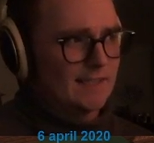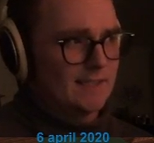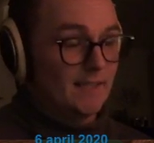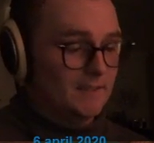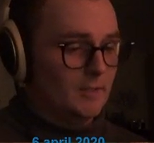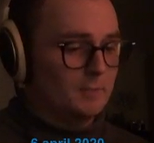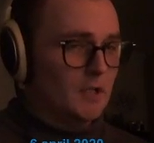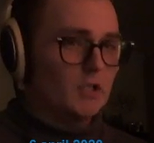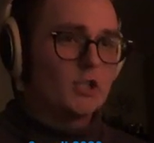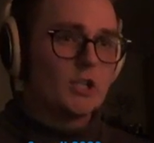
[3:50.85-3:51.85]
That's not
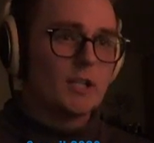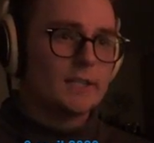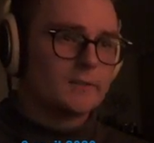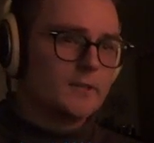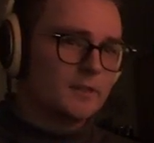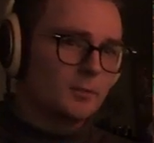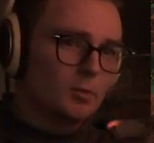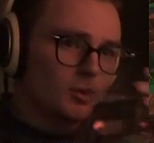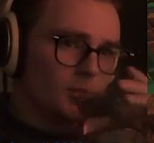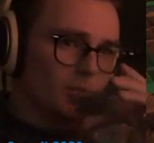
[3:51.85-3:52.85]
much. Let's drink some
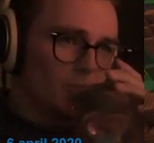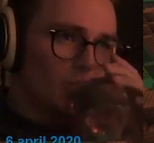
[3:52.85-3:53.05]
water